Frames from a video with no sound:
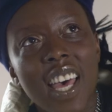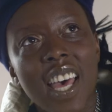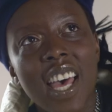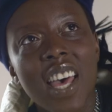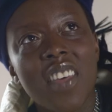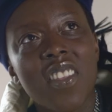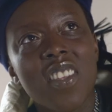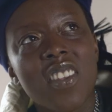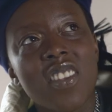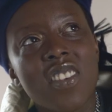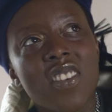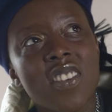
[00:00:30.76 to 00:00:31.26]

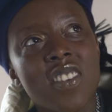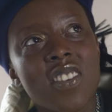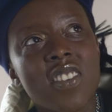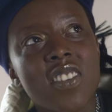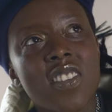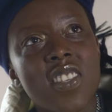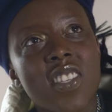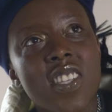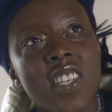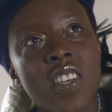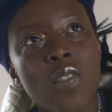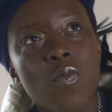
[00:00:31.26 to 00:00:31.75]
and then
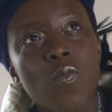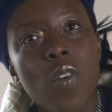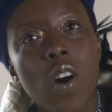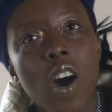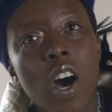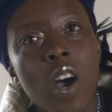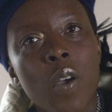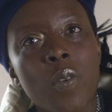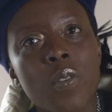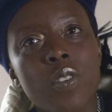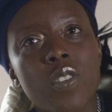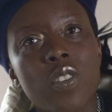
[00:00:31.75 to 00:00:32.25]
seeing what
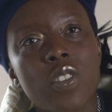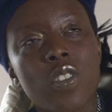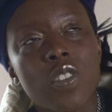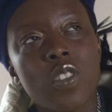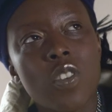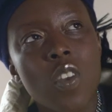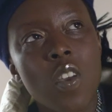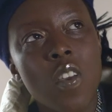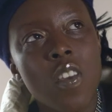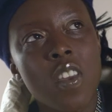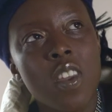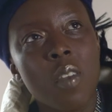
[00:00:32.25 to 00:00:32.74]
I was just
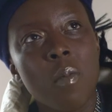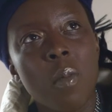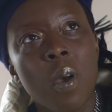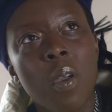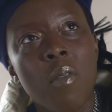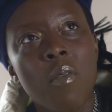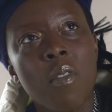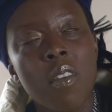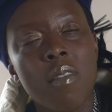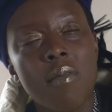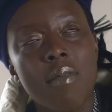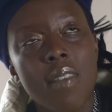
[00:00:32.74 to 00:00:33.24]
doing in my
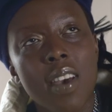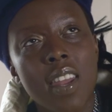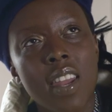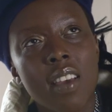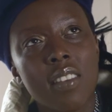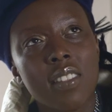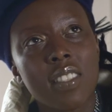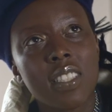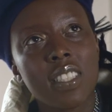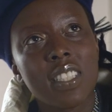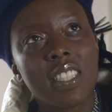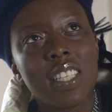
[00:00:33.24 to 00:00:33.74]
room, and I
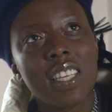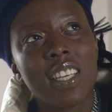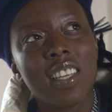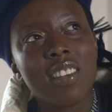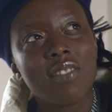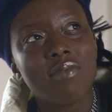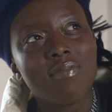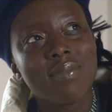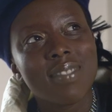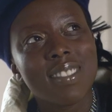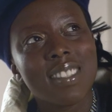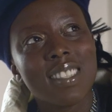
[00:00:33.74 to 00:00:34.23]
was just like,
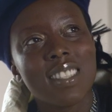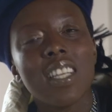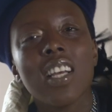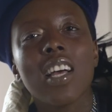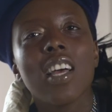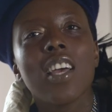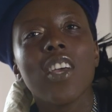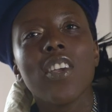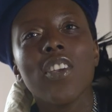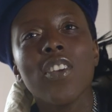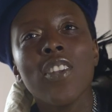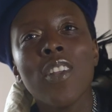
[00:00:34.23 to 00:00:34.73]

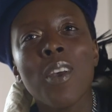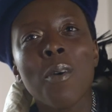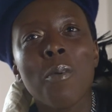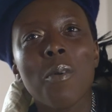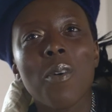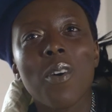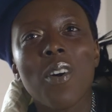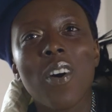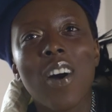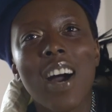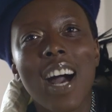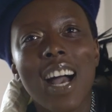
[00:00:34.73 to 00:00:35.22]
you know
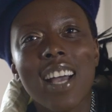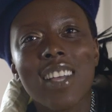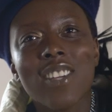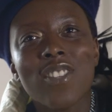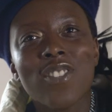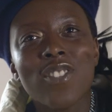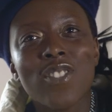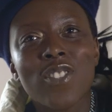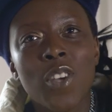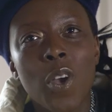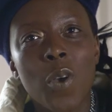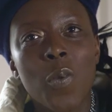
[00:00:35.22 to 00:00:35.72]
what, I could
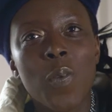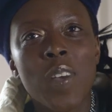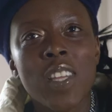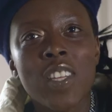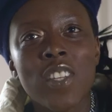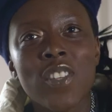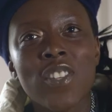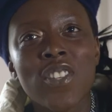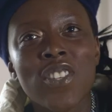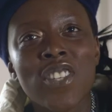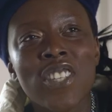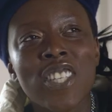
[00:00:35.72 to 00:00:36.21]
just go in,
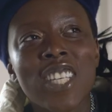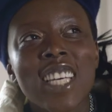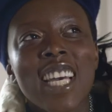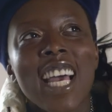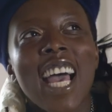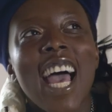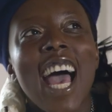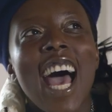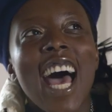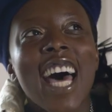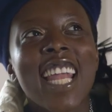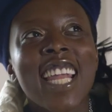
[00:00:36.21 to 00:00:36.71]
you know?
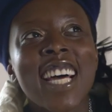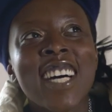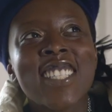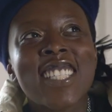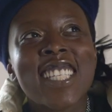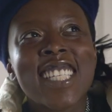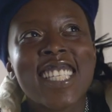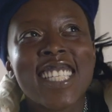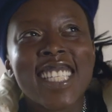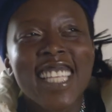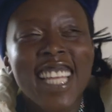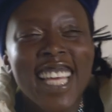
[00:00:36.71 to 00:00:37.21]
And I
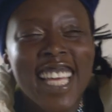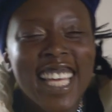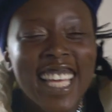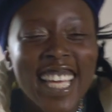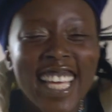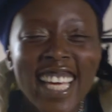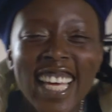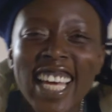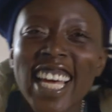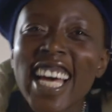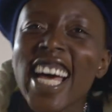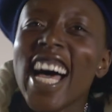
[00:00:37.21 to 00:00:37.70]
was just
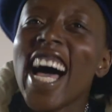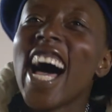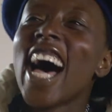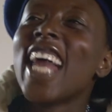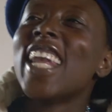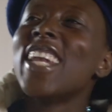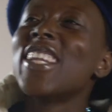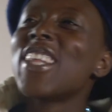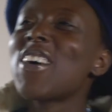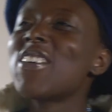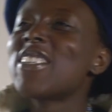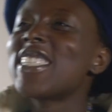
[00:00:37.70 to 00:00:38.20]
like, and
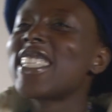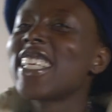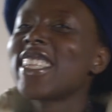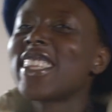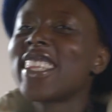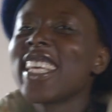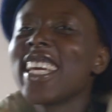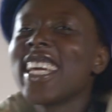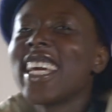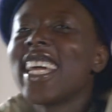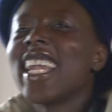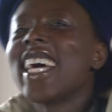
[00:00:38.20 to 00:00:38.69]
then that was the
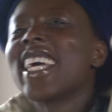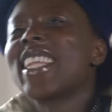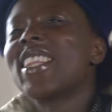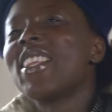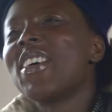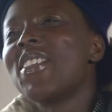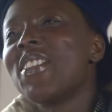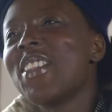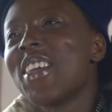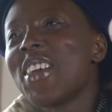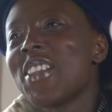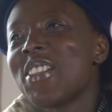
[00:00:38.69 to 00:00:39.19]
thing, like
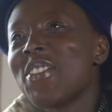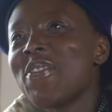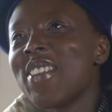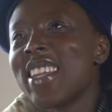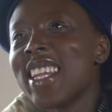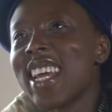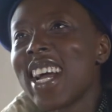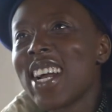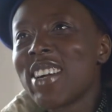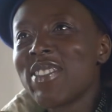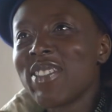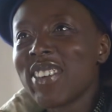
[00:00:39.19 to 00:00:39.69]
the
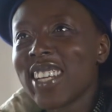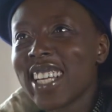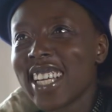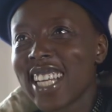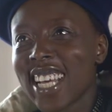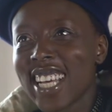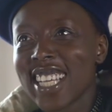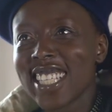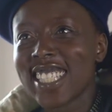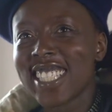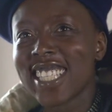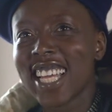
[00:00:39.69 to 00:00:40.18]
minute I
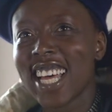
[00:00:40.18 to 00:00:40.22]
realized